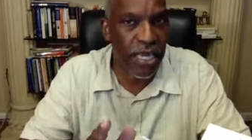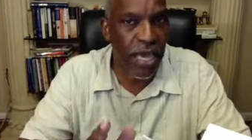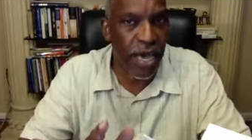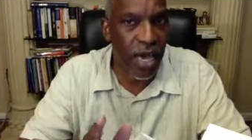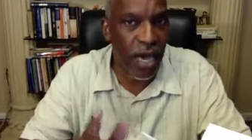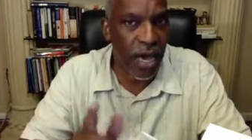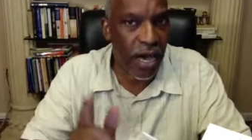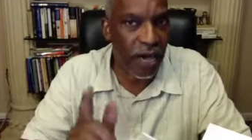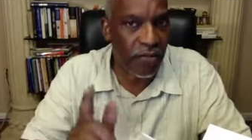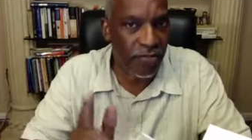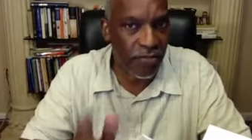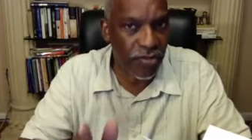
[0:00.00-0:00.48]

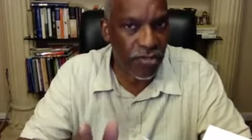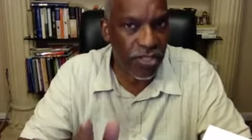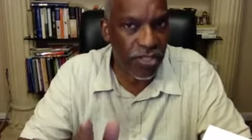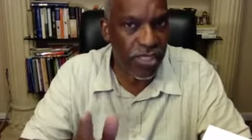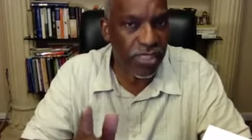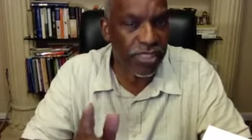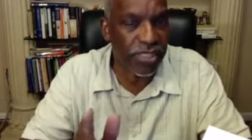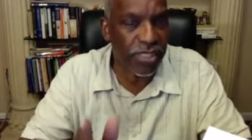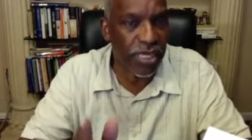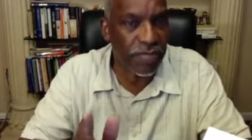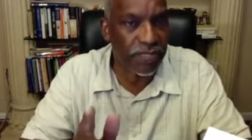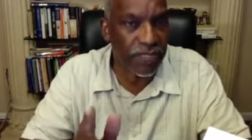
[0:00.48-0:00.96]
uh, for
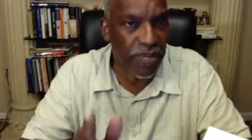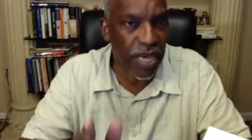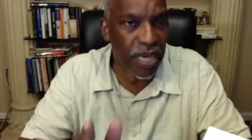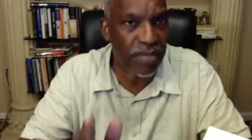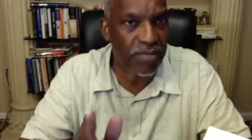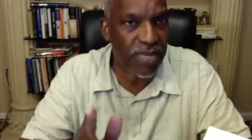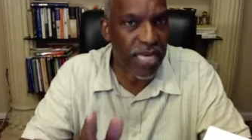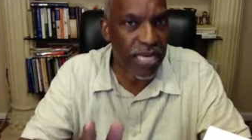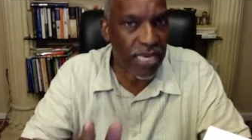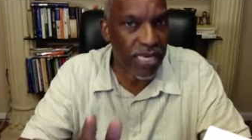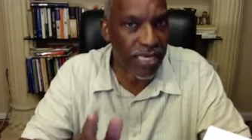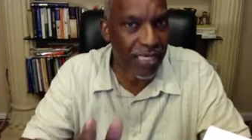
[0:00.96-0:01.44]
this
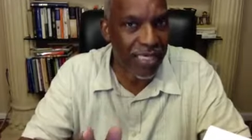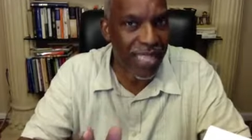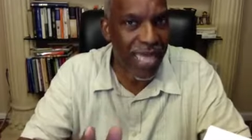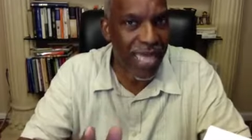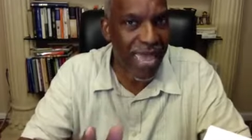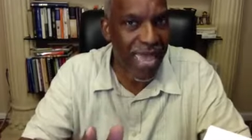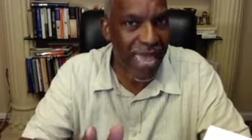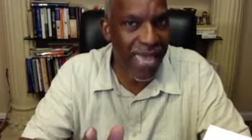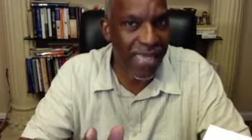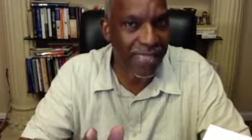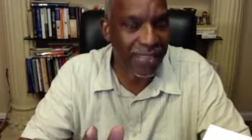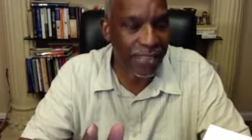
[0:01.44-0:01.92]
upcoming
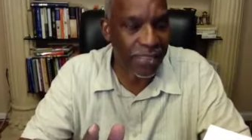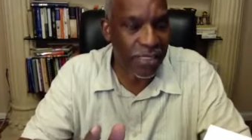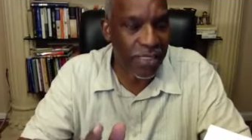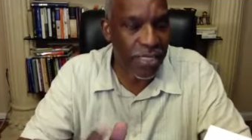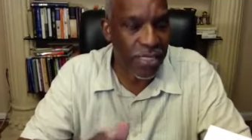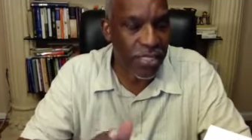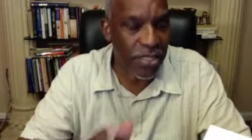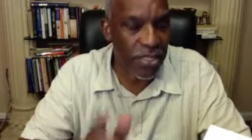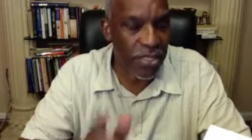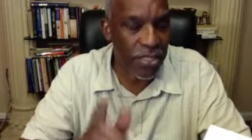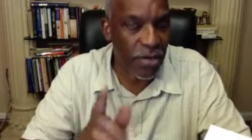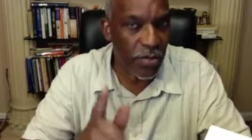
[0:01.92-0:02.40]
class
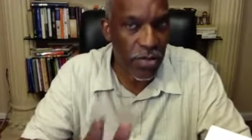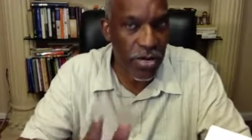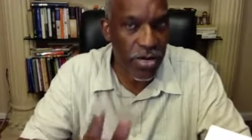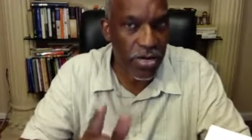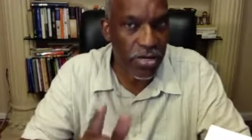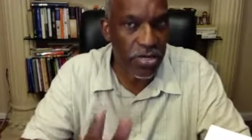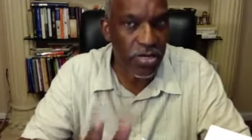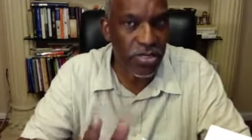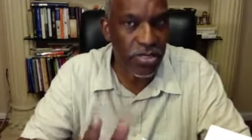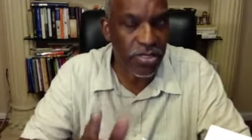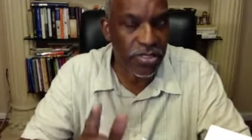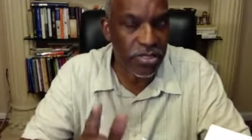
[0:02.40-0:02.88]
that
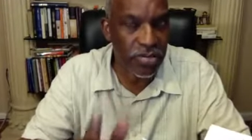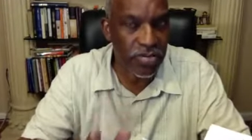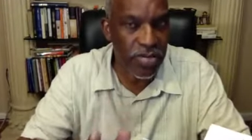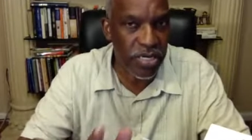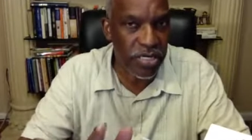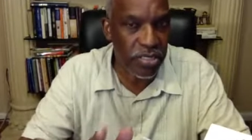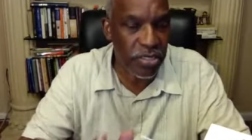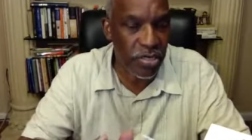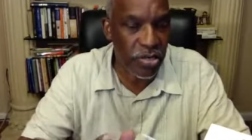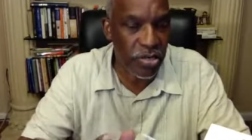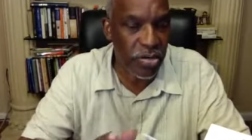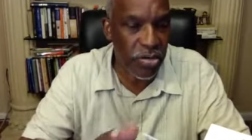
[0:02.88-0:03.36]
we're going to
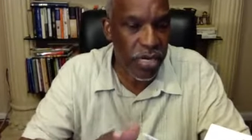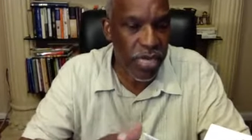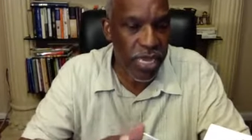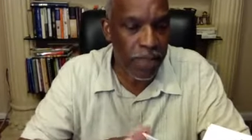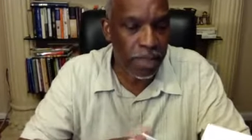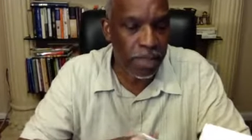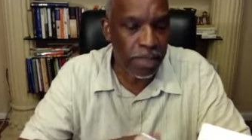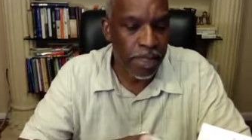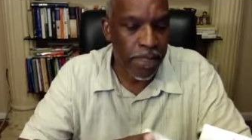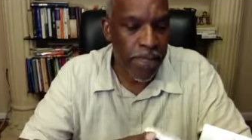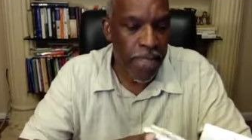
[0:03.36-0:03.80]
be doing.